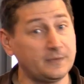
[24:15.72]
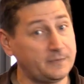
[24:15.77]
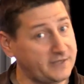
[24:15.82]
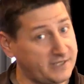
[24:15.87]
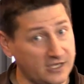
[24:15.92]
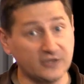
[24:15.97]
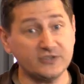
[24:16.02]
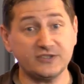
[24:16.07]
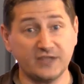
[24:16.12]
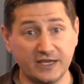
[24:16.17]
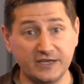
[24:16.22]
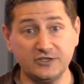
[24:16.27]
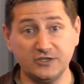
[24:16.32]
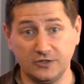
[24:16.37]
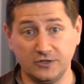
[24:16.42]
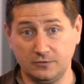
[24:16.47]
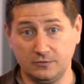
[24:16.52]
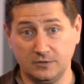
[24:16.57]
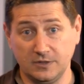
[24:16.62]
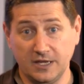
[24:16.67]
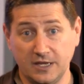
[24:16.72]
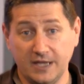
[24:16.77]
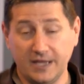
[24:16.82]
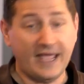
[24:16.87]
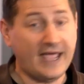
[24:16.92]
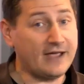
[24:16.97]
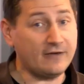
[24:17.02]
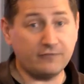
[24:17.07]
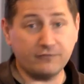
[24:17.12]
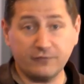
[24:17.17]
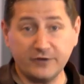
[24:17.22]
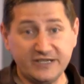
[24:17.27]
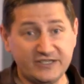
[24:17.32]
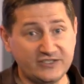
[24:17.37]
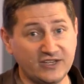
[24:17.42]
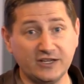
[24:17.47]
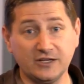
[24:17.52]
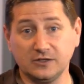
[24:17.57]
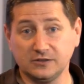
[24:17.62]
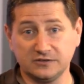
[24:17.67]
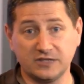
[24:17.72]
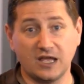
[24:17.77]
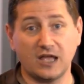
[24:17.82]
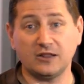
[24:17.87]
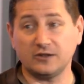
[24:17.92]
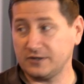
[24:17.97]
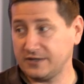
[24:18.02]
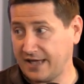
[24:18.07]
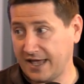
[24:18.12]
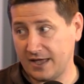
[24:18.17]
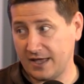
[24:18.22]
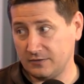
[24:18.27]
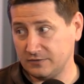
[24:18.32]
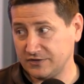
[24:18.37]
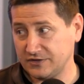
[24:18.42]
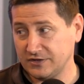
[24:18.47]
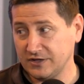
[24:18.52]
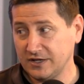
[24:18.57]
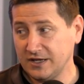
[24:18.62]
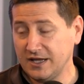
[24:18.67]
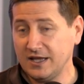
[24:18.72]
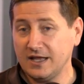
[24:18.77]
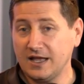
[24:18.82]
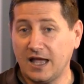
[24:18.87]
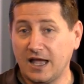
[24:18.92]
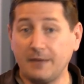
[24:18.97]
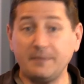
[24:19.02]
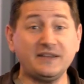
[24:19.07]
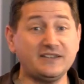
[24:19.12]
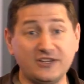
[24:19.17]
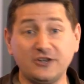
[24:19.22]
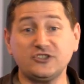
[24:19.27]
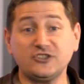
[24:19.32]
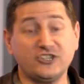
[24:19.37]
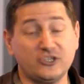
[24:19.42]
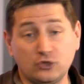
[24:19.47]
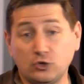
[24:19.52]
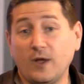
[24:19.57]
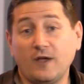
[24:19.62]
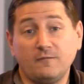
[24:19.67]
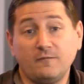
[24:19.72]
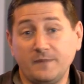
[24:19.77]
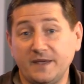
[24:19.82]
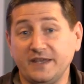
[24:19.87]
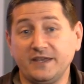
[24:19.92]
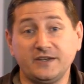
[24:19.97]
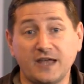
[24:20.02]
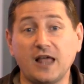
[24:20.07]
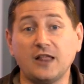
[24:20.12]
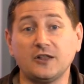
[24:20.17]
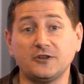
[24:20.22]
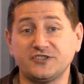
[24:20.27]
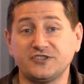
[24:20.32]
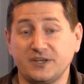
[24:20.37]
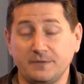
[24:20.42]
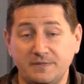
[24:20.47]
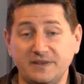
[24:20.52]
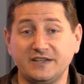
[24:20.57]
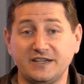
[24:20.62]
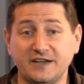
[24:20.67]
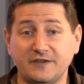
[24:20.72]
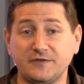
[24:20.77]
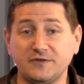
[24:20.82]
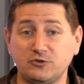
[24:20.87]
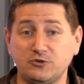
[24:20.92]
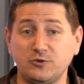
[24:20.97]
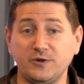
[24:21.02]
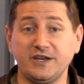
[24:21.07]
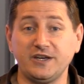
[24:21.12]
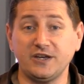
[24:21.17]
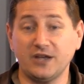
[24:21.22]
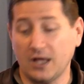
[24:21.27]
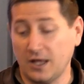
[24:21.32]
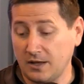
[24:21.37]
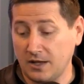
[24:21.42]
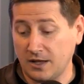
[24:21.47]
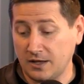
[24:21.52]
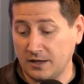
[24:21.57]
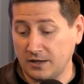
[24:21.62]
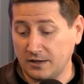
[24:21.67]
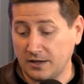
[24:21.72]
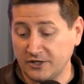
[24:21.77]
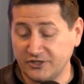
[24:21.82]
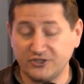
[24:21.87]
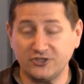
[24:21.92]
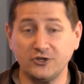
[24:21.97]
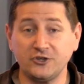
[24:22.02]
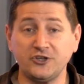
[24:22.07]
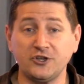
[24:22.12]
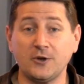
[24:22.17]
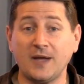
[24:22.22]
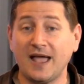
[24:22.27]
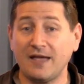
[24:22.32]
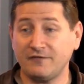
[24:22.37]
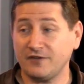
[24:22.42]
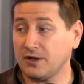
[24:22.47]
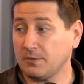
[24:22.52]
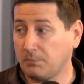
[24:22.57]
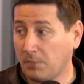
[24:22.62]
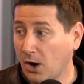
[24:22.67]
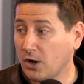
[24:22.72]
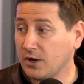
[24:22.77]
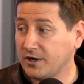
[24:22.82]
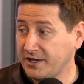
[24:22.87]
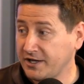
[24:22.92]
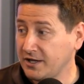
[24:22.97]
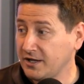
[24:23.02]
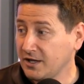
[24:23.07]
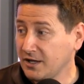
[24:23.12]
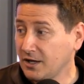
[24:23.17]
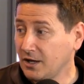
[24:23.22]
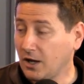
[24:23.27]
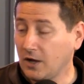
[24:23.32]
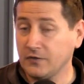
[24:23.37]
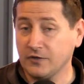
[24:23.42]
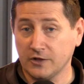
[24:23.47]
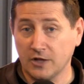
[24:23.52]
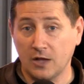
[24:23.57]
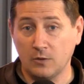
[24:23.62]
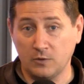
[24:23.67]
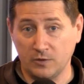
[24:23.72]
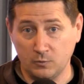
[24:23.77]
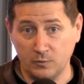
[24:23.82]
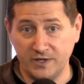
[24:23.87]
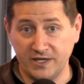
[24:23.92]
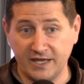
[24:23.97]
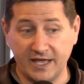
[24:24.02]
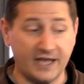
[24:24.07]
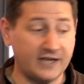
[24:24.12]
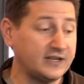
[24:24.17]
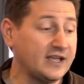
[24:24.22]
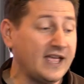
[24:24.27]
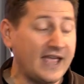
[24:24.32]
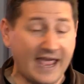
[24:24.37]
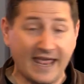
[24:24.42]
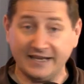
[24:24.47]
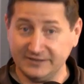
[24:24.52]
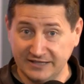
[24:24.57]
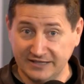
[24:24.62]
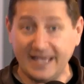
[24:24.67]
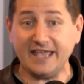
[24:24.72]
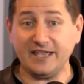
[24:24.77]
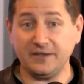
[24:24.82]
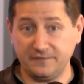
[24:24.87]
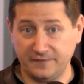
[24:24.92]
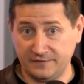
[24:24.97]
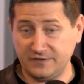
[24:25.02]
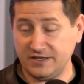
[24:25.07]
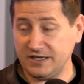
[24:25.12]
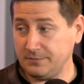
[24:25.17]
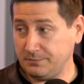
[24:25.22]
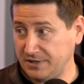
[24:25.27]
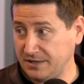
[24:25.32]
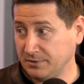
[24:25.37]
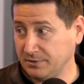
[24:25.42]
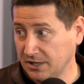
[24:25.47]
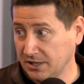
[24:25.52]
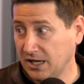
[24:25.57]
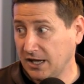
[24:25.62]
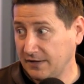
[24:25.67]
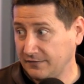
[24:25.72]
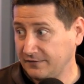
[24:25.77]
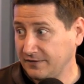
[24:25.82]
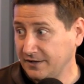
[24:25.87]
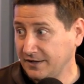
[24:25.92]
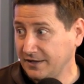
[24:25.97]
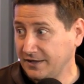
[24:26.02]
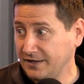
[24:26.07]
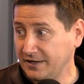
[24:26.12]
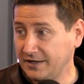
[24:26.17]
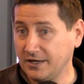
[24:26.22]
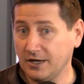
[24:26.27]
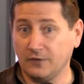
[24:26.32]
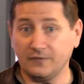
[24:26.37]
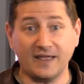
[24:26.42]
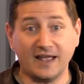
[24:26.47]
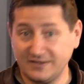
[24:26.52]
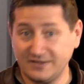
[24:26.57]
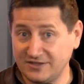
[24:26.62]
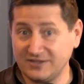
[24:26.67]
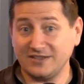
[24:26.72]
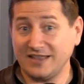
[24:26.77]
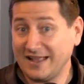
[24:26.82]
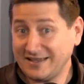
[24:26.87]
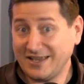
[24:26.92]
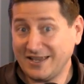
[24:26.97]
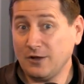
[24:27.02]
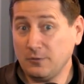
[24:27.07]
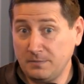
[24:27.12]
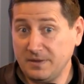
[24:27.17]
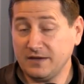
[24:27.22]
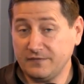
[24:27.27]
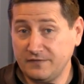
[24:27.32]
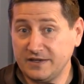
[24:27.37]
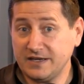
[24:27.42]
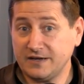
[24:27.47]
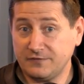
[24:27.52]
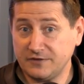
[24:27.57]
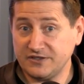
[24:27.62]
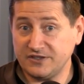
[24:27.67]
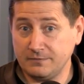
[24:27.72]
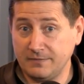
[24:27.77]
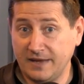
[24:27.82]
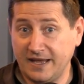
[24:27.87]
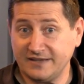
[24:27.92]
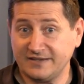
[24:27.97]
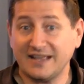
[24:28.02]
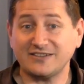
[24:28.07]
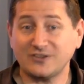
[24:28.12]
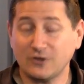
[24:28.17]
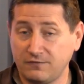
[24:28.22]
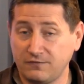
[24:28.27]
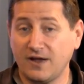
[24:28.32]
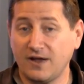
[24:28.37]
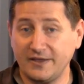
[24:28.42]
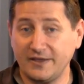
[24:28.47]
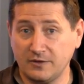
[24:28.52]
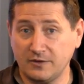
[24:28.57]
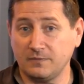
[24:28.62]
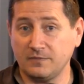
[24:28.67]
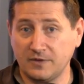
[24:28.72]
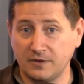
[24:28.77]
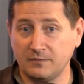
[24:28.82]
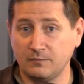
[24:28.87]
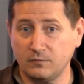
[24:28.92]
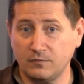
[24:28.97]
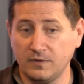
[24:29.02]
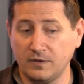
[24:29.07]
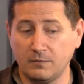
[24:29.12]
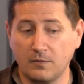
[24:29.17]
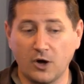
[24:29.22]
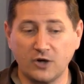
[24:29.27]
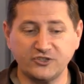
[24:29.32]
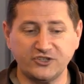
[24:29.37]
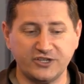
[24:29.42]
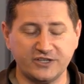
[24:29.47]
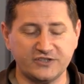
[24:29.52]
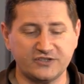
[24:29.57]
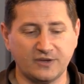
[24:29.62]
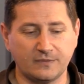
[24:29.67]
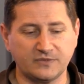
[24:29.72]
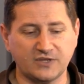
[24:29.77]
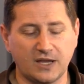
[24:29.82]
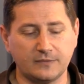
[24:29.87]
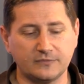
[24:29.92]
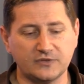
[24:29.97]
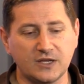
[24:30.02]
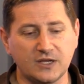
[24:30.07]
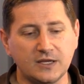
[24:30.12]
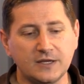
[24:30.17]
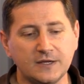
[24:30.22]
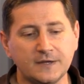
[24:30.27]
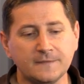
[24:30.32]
because they do. Every single dollar counts. I mean, seriously, $12 million can be the difference between a, a, a studio having a party on the lot one weekend and laying 15 people off. You know, that's, that's how big of a difference it makes. That's how fine the, the, the margin is sometimes.